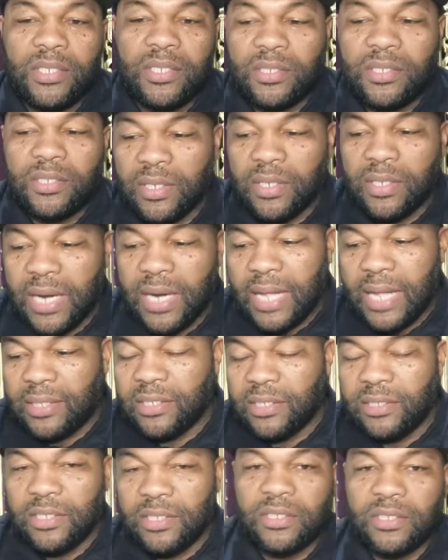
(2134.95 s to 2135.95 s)
not to
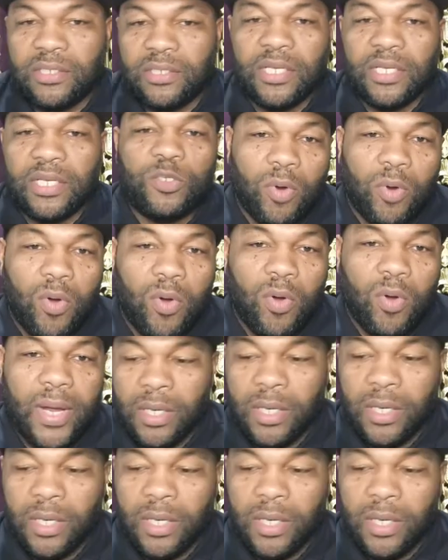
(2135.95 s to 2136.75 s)
just exploit